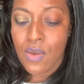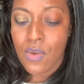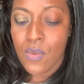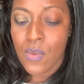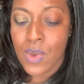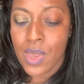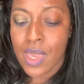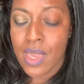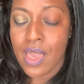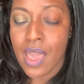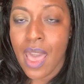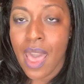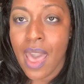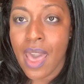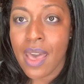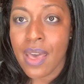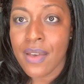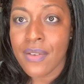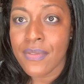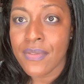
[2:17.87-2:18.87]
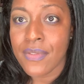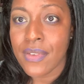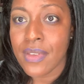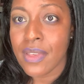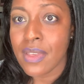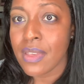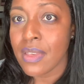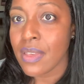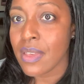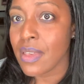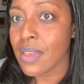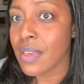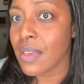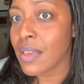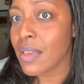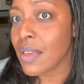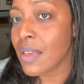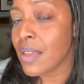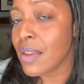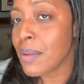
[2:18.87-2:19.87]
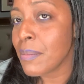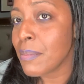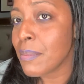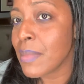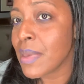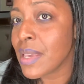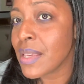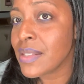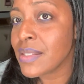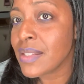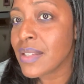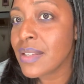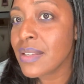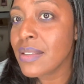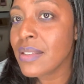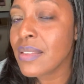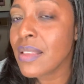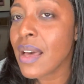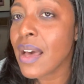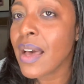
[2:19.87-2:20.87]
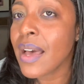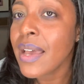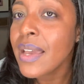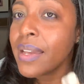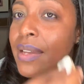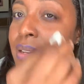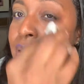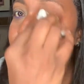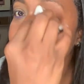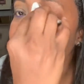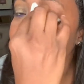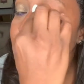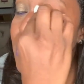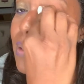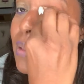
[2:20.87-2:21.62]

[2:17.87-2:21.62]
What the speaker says: We have an amazing line